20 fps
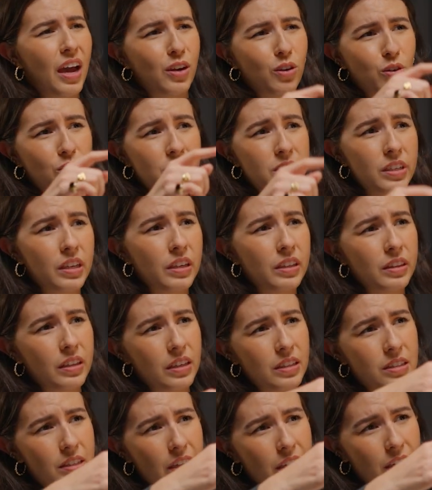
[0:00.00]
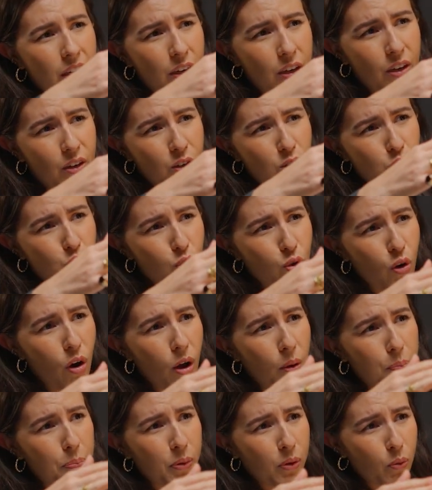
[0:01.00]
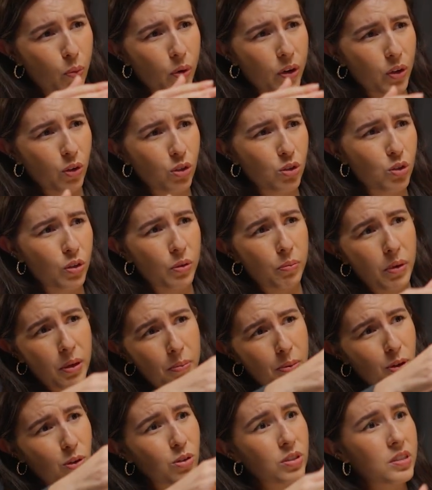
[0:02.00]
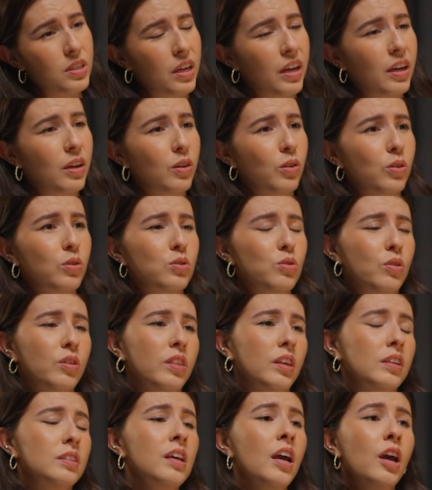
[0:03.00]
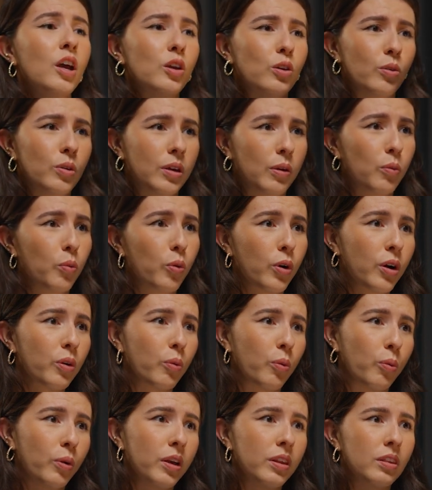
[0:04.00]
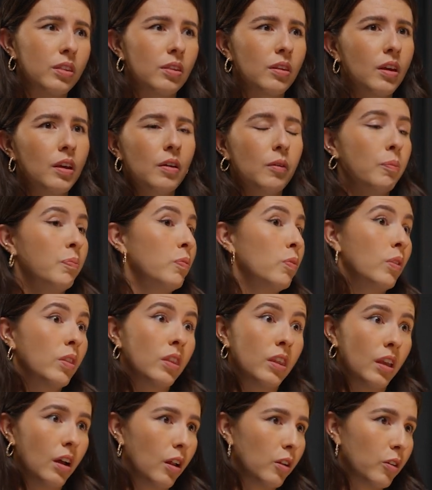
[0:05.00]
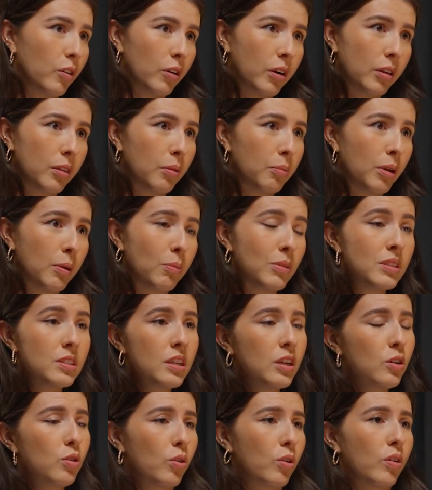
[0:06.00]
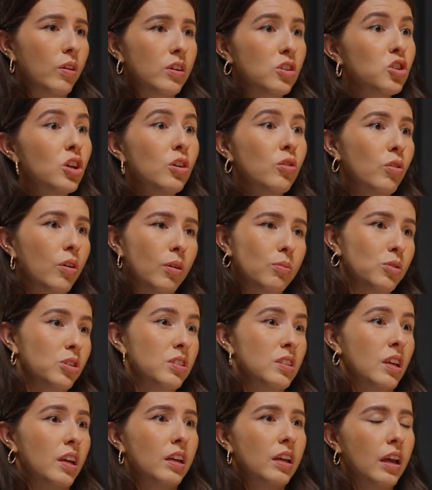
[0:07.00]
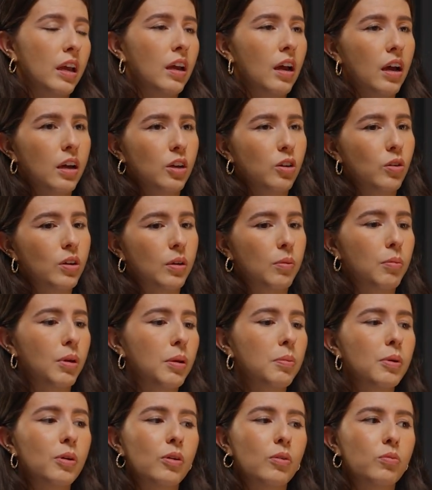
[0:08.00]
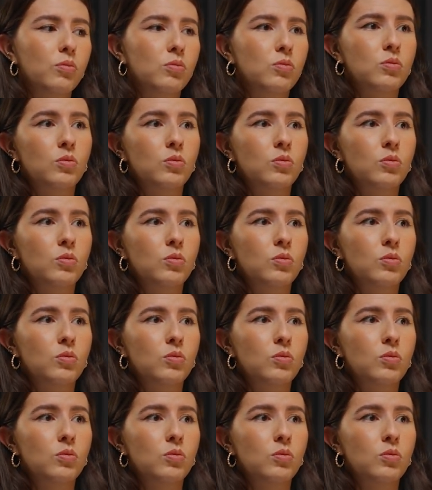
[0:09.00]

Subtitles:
and you're seeing there's like a drop in what you're doing, maybe your sales or things, you can work with the algorithm at Mazid, or in general, I'm just saying AI, you can maybe,